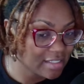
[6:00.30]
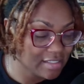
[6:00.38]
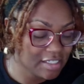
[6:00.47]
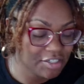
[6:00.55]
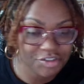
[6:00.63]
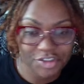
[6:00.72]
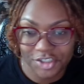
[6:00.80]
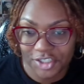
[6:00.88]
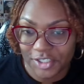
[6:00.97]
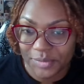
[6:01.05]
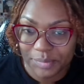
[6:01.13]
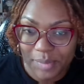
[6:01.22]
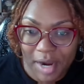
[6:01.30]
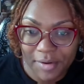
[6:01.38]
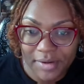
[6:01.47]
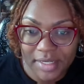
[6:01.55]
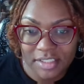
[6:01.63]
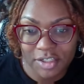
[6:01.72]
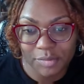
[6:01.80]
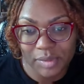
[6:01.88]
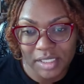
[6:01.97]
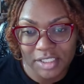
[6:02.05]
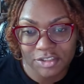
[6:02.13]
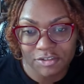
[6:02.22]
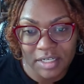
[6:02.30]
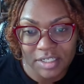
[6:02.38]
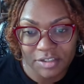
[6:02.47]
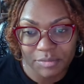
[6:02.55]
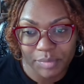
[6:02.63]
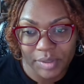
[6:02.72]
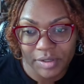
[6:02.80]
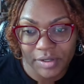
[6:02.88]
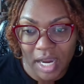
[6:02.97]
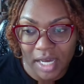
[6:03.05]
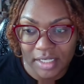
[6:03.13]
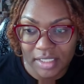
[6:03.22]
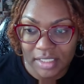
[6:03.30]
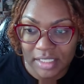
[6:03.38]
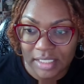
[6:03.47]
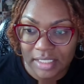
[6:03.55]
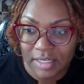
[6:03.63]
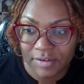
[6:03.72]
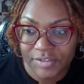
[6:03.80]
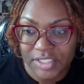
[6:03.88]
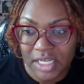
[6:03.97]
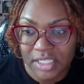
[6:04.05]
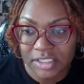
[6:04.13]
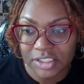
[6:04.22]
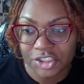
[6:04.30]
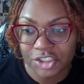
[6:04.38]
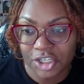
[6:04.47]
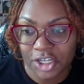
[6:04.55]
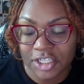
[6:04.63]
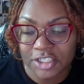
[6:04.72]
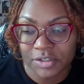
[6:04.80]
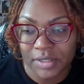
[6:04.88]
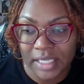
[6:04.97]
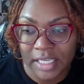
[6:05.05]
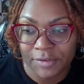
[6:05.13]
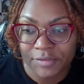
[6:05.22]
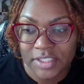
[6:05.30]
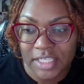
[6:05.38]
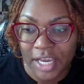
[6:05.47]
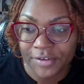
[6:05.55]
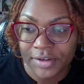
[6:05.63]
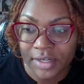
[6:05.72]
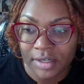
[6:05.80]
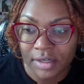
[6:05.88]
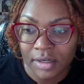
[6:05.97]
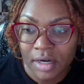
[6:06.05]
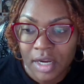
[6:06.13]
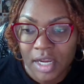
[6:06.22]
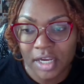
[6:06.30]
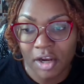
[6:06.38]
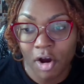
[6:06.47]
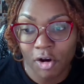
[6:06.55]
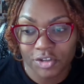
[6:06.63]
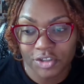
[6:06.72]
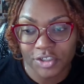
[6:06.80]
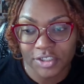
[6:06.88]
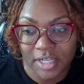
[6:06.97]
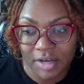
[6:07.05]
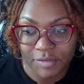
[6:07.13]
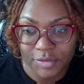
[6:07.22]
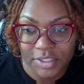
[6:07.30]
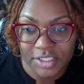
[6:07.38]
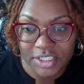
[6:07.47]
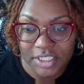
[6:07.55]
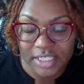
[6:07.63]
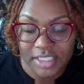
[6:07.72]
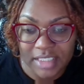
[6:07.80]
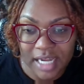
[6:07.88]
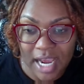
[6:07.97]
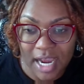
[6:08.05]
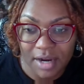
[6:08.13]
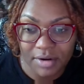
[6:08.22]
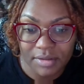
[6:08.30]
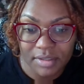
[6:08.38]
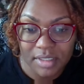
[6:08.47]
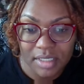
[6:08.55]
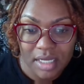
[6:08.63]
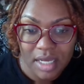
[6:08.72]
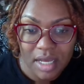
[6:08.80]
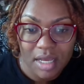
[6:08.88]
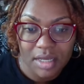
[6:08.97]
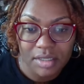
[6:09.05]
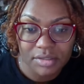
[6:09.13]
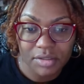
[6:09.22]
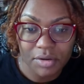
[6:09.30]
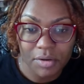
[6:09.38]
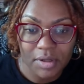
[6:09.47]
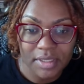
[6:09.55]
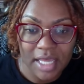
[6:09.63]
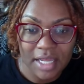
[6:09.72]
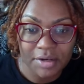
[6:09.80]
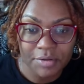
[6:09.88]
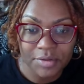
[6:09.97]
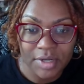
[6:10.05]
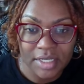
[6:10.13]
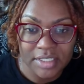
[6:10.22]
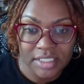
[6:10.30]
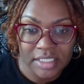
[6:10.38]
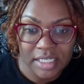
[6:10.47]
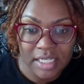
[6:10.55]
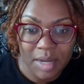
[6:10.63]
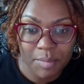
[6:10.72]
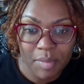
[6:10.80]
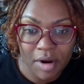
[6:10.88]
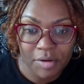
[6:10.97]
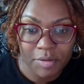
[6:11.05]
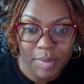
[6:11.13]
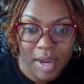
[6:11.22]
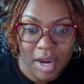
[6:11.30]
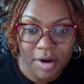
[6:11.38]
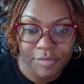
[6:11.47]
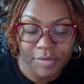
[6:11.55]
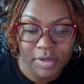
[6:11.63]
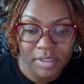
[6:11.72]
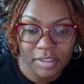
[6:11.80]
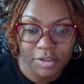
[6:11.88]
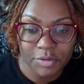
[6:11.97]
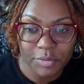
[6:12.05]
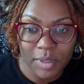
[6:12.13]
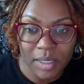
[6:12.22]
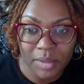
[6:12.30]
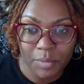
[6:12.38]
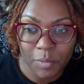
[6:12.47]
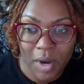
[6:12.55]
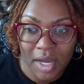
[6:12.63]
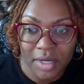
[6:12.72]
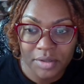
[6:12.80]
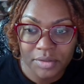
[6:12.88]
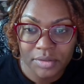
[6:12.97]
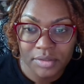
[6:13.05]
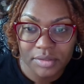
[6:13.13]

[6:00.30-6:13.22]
Tearjerker. Power gets her blood drained periodically. If she doesn't, she'll turn into an even scarier and haltier devil than she is now. So on that note, Denji, can I borrow power for a little while?